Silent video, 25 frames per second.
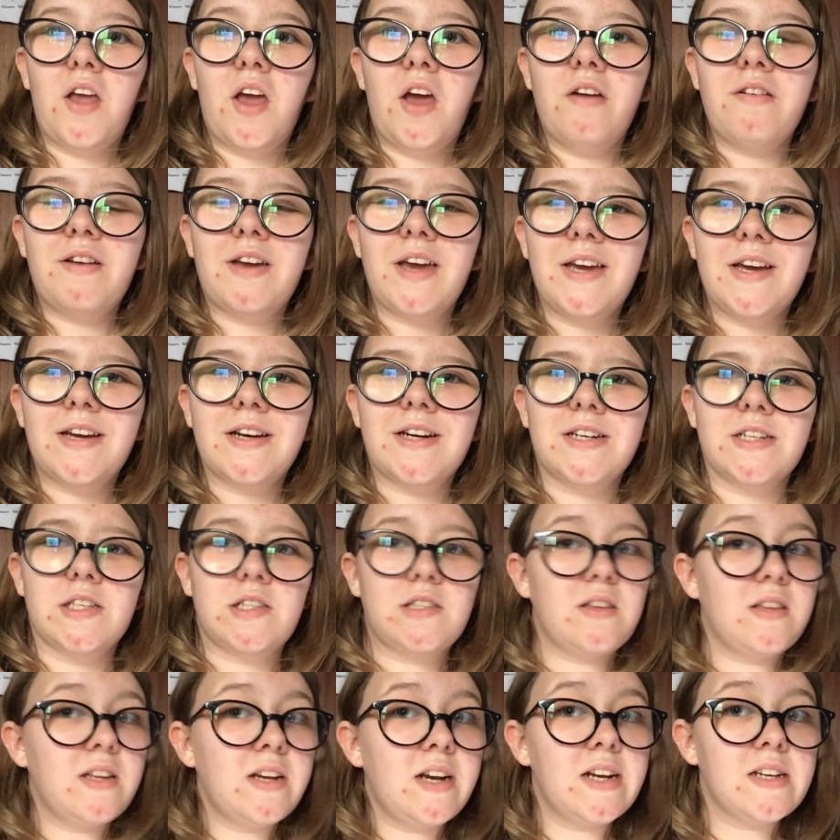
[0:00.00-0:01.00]
Okay
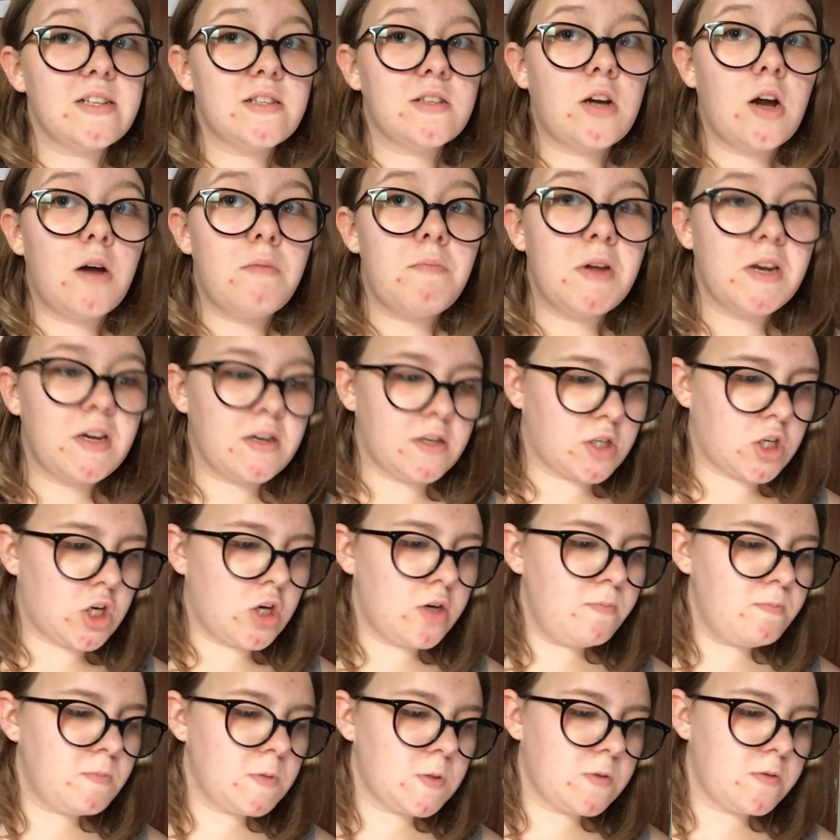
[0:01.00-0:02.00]
guys, so the next comment
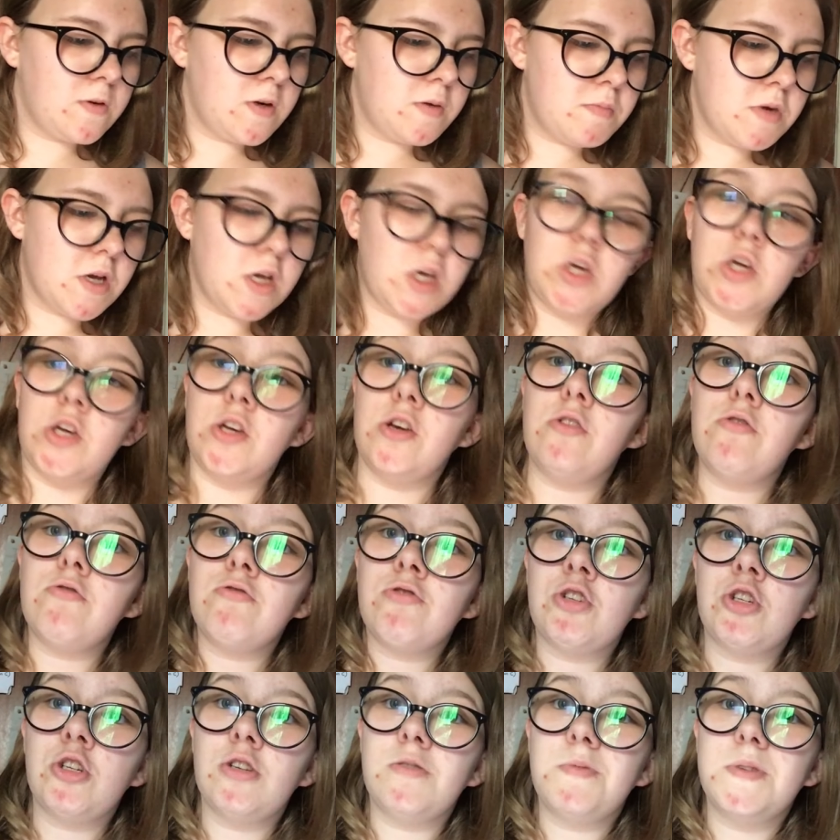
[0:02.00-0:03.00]
comes from
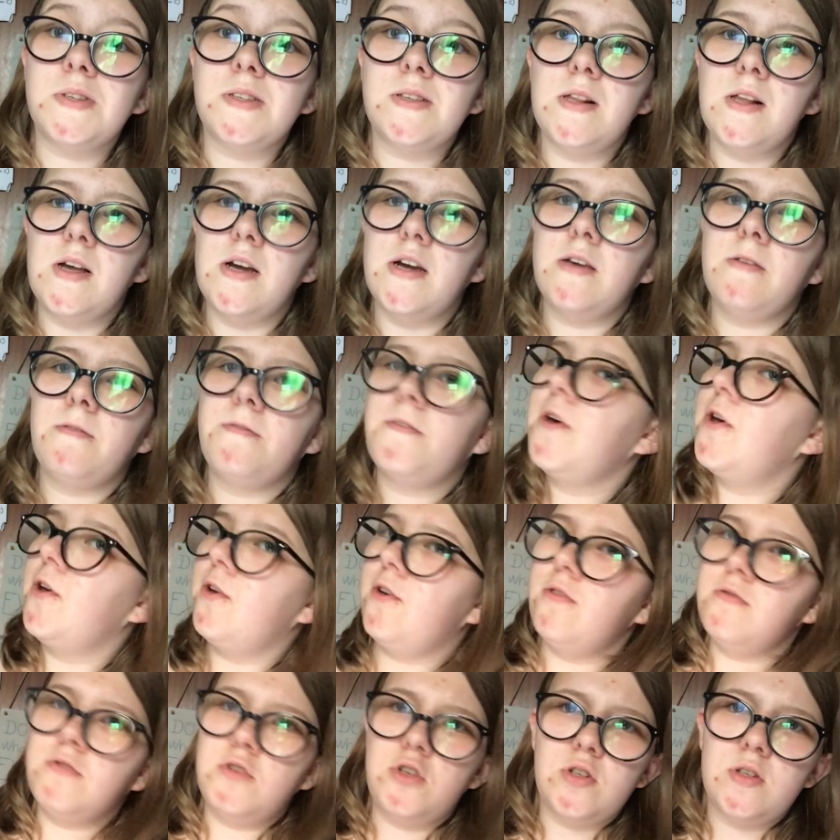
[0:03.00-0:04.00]
YouTuber's Life,
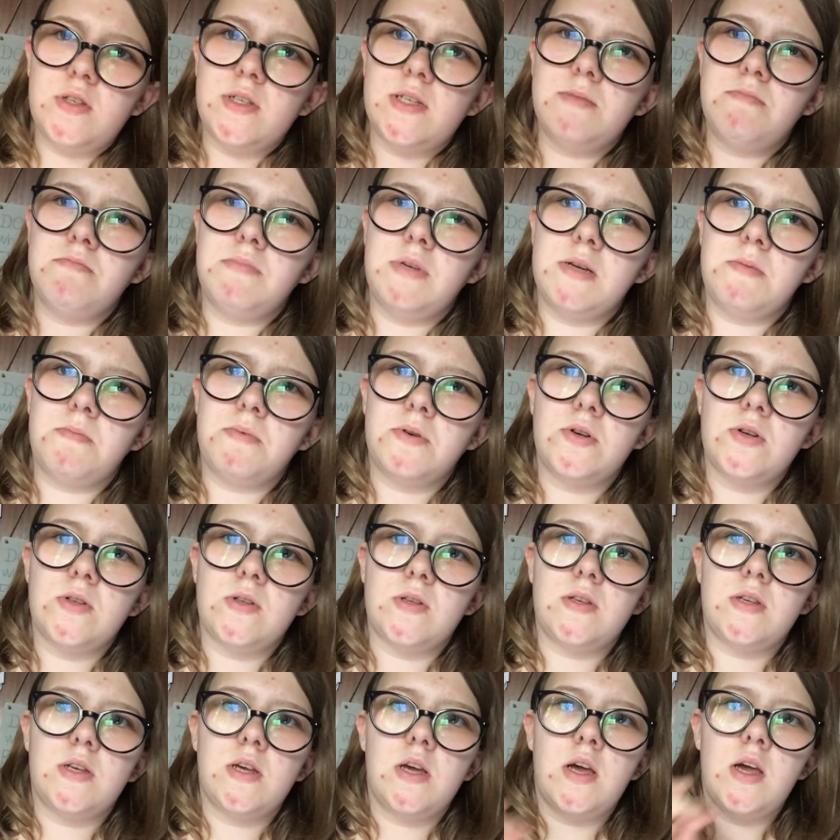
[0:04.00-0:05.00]
who just simply
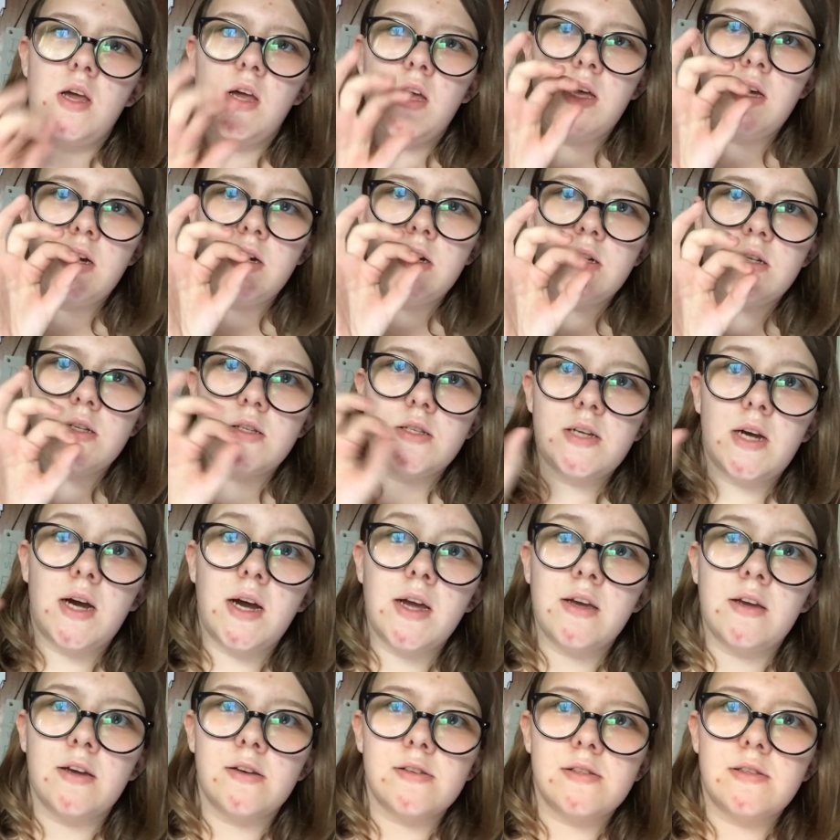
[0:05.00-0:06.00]
puts,
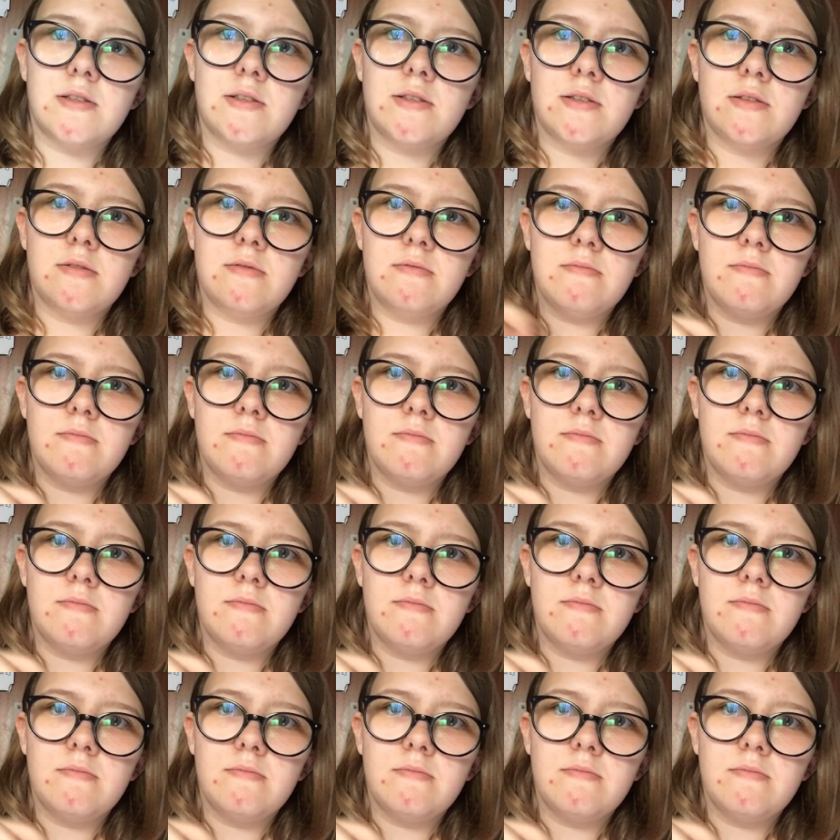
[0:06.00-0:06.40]
tigers.